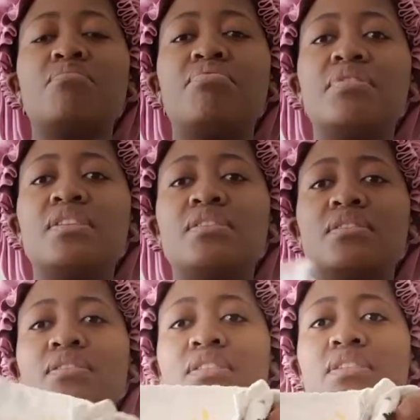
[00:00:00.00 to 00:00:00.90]

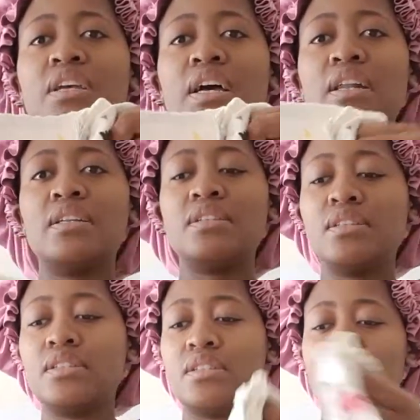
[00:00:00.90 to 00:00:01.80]
prints and
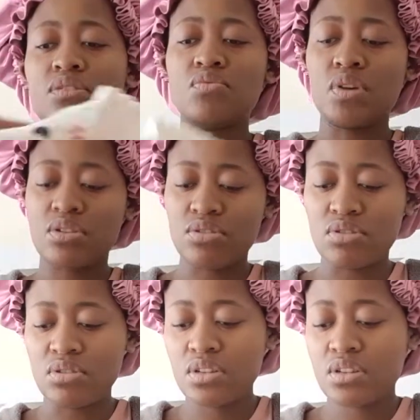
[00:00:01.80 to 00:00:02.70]
colors and
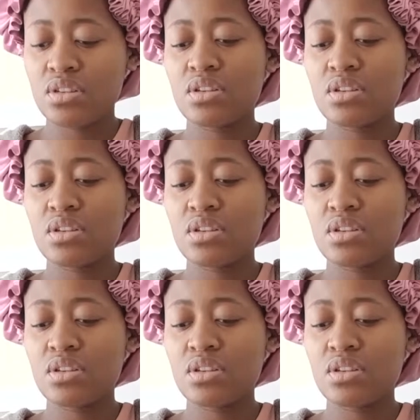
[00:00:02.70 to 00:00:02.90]
whatnot.